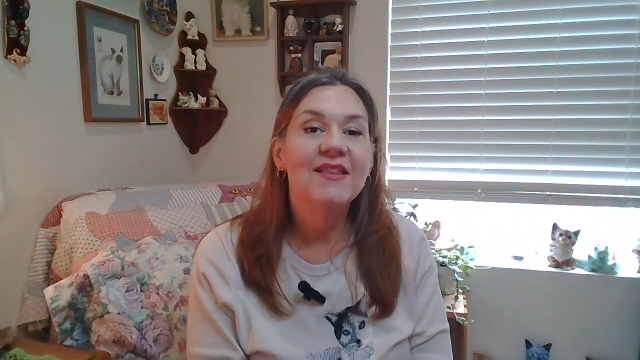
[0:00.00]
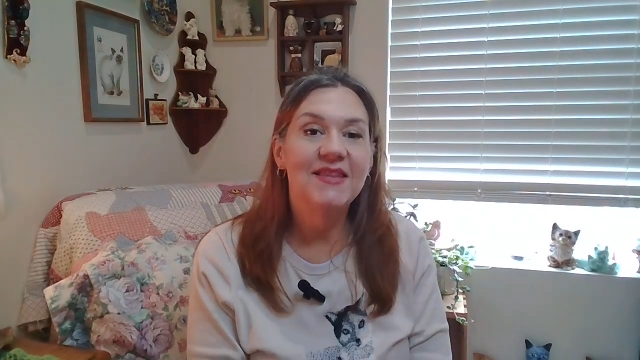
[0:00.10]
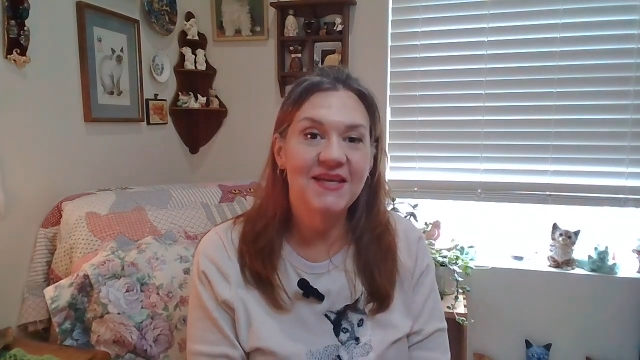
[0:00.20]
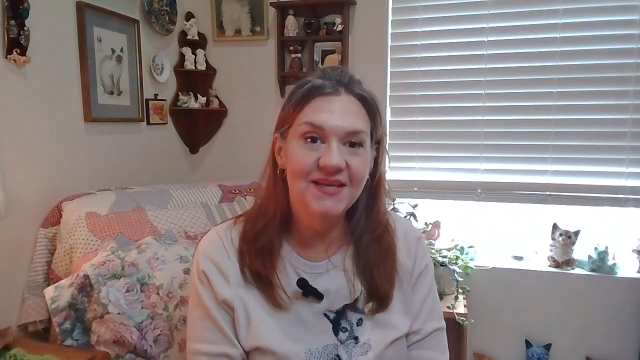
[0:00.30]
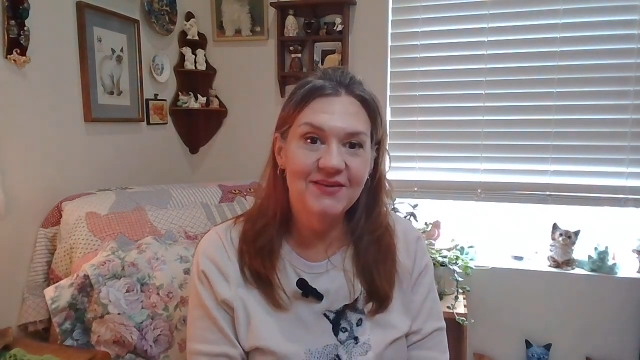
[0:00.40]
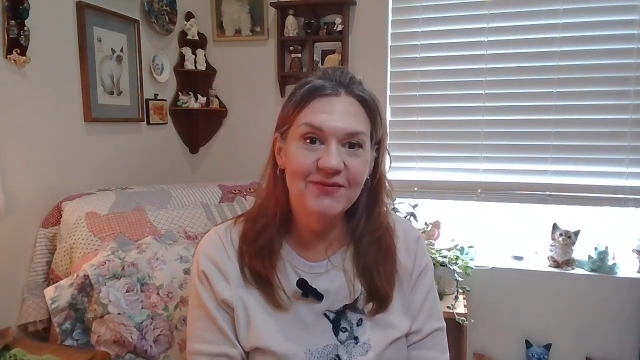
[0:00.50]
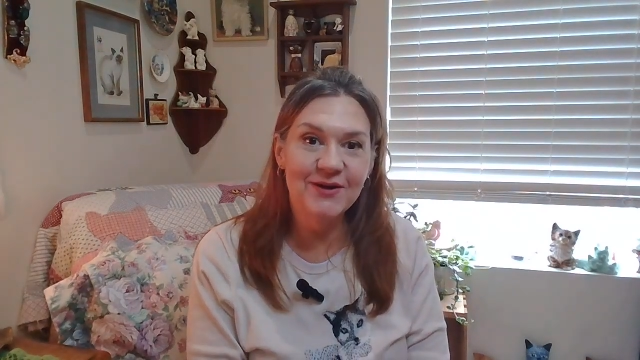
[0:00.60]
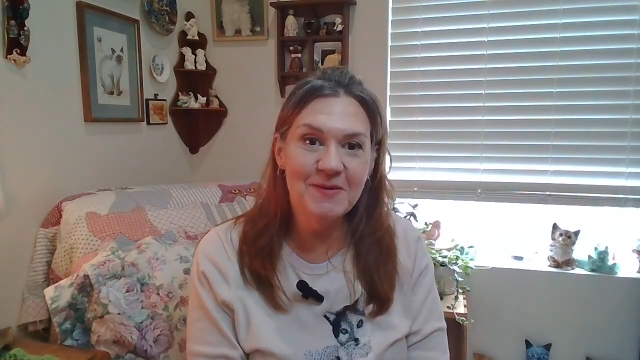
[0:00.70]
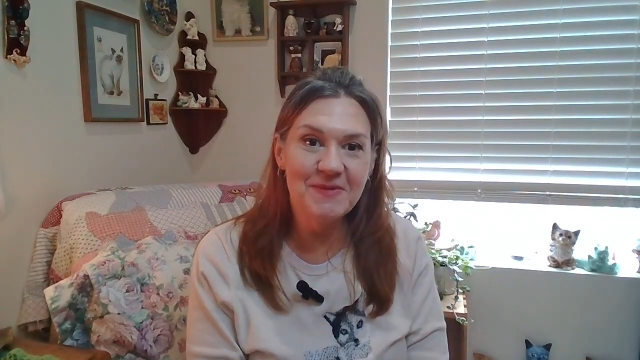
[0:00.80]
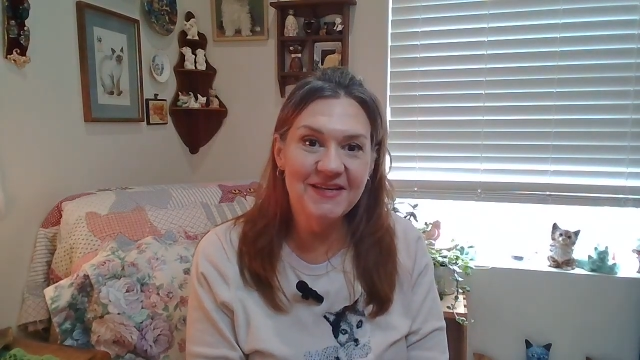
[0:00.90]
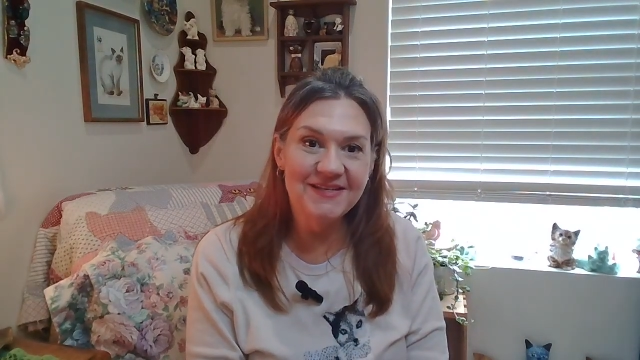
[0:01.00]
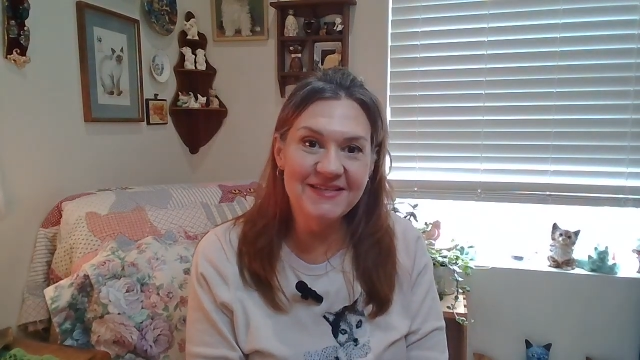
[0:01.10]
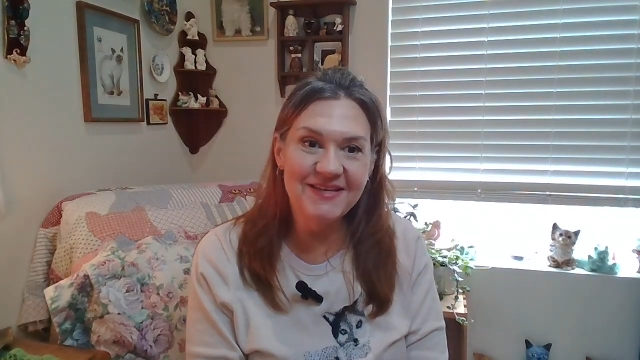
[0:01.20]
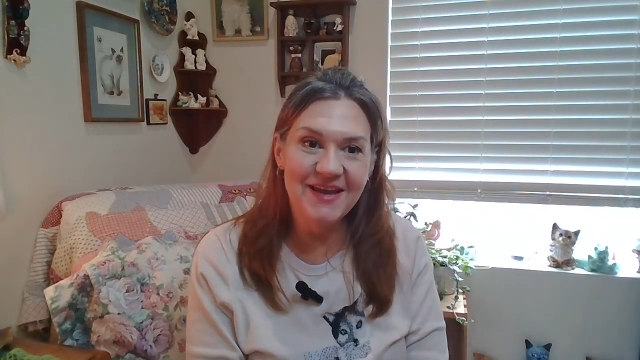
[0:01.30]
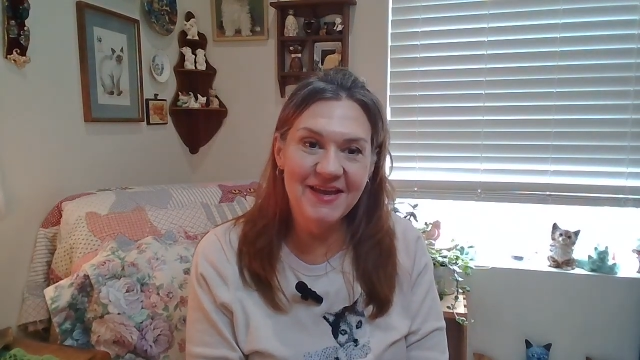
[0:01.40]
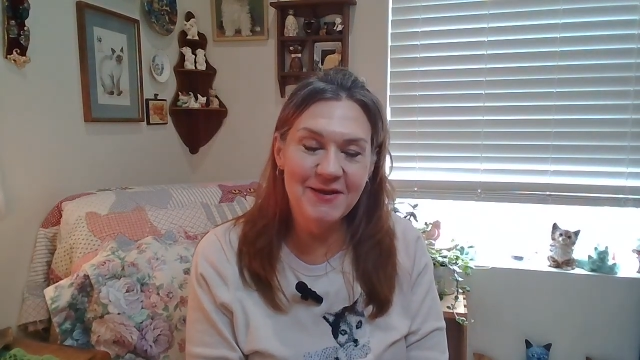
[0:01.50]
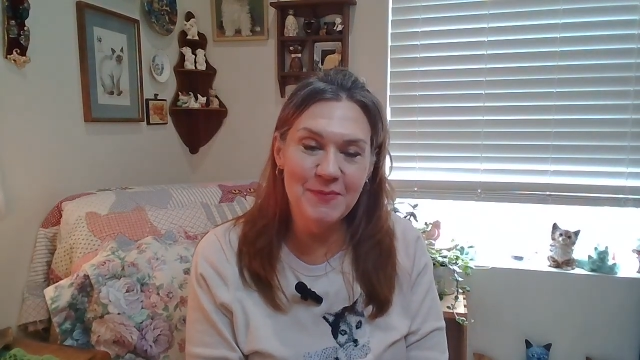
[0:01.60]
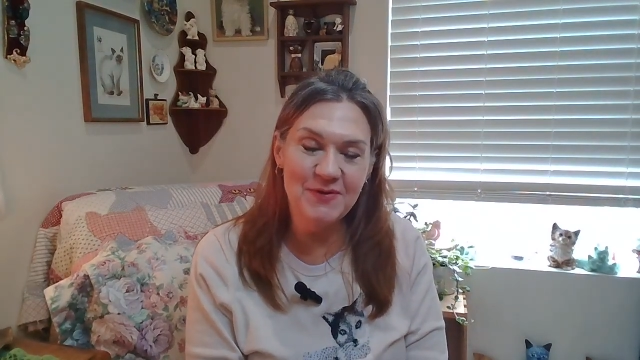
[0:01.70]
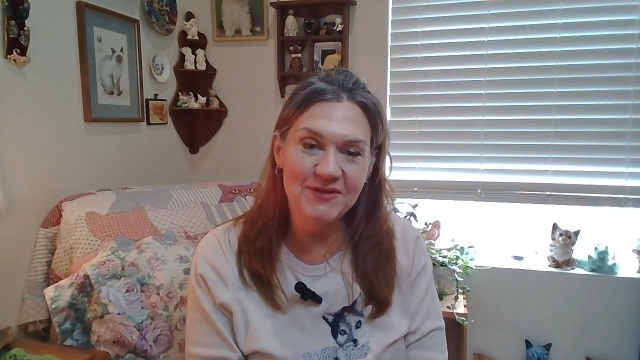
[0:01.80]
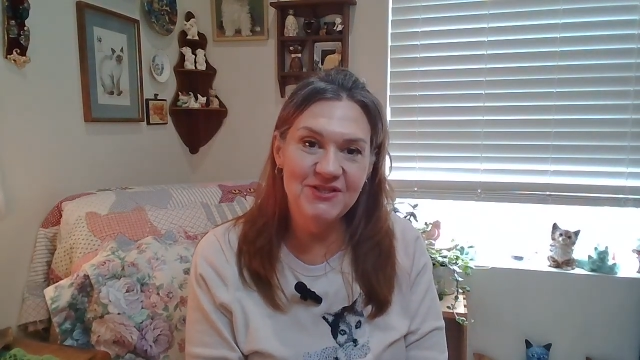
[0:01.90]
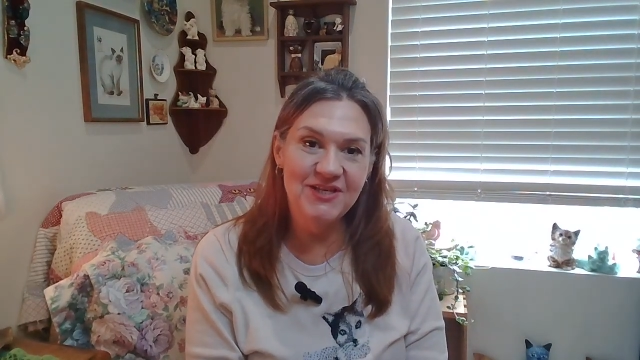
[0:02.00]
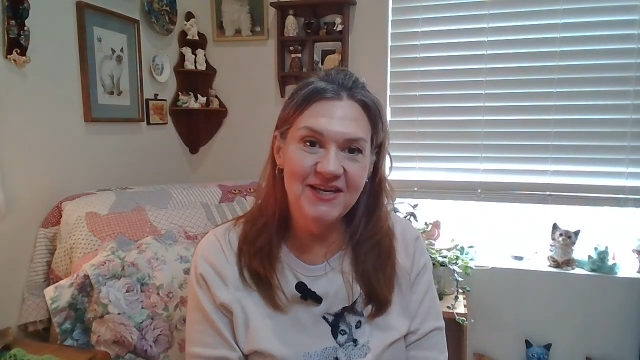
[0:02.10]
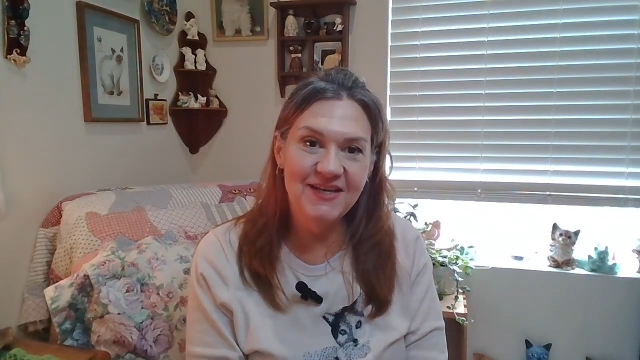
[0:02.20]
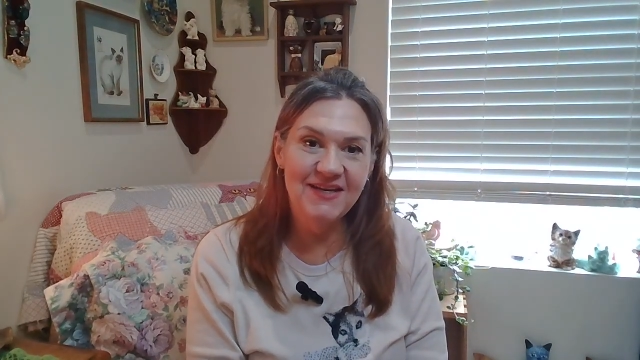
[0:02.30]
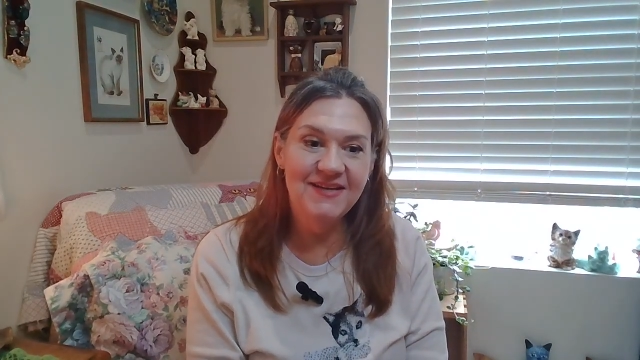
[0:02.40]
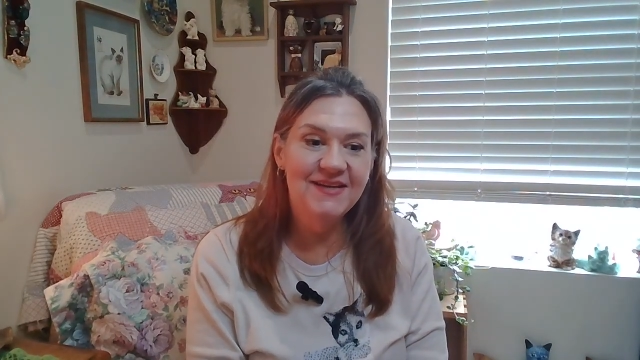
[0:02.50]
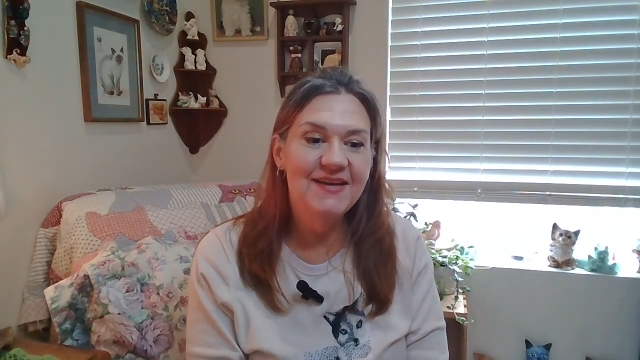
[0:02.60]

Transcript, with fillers: Thank you for coming in today, I appreciate it.